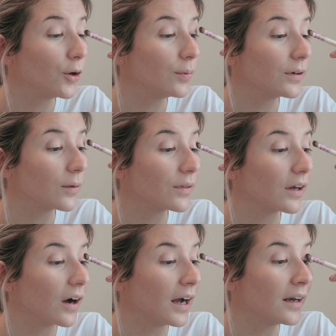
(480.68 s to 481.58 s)
open up the
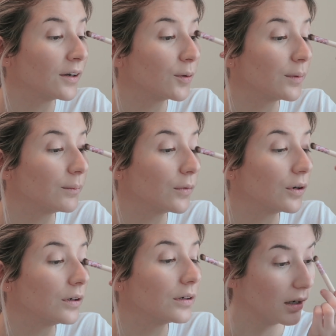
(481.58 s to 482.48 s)
eye a little bit
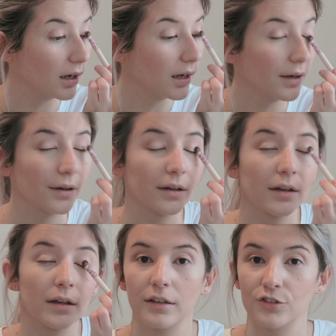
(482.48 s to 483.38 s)
more, and
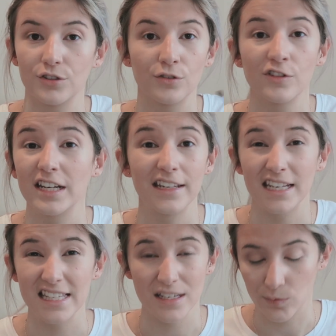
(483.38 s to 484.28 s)
just a really
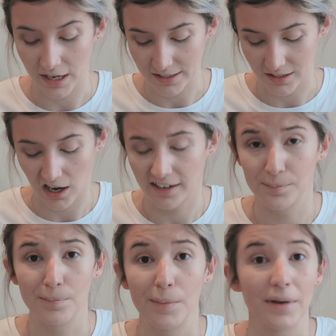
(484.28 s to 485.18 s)
easy way to kind
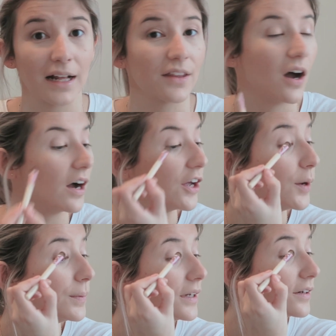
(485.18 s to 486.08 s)
of mimic that eye
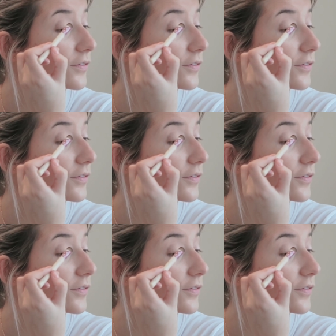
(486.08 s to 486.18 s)
opening